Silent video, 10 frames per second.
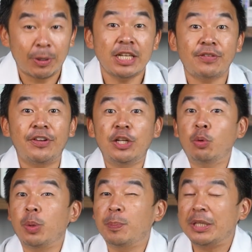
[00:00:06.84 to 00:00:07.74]
Now in this
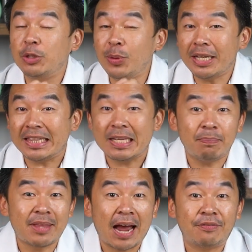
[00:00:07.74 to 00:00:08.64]
video, we'll be doing a
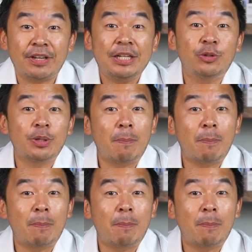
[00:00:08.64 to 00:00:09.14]
deep dive into